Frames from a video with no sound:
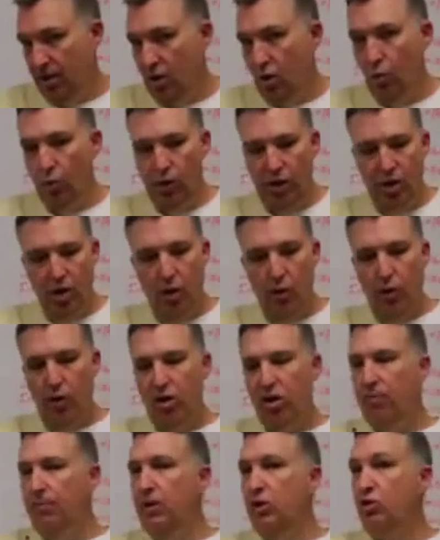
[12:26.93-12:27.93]
We know they're
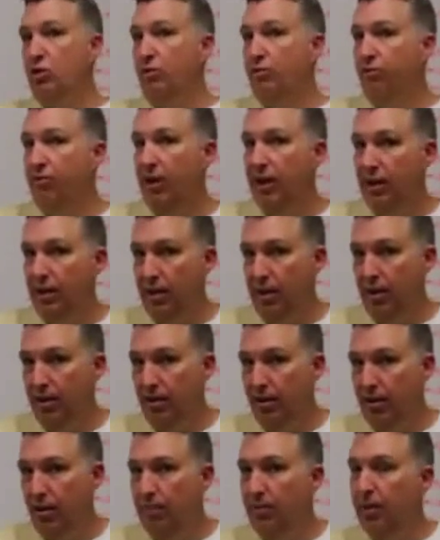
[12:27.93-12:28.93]
commission friendly
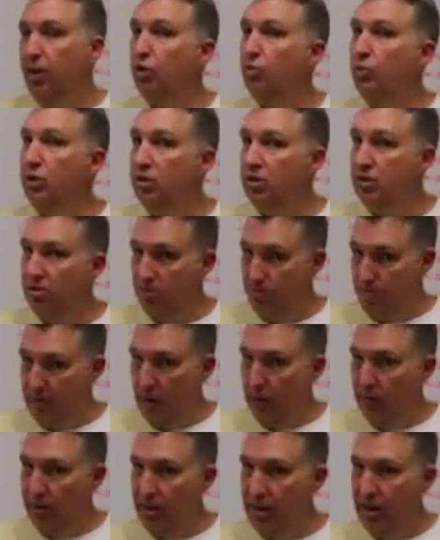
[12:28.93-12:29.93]
because we met
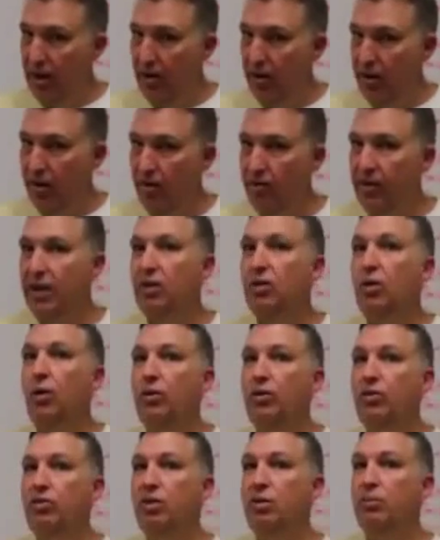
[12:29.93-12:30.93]
with the carrier and they
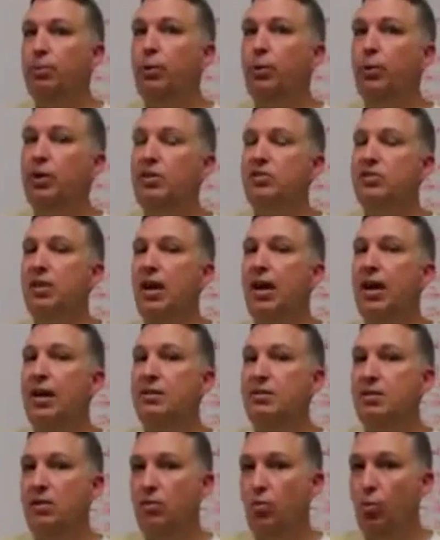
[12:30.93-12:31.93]
told us the employee
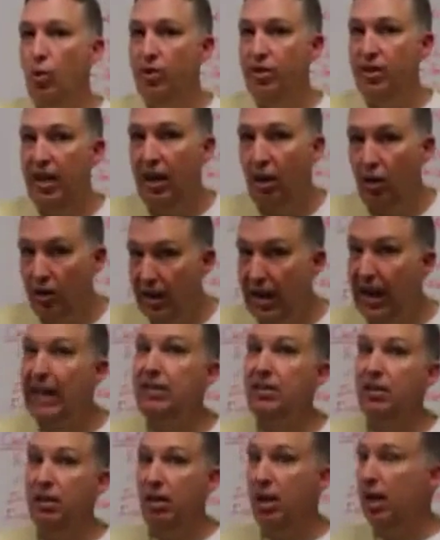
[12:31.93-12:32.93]
size and what they are not
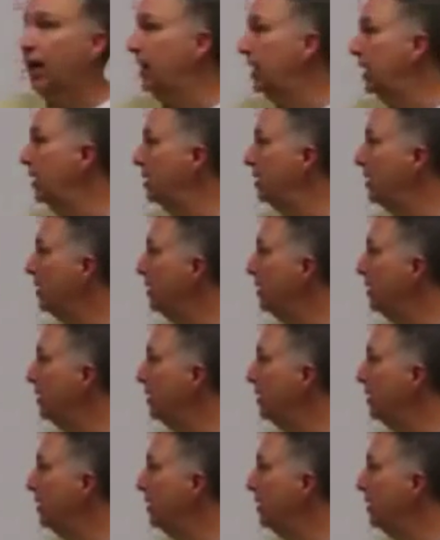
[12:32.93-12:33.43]
declining.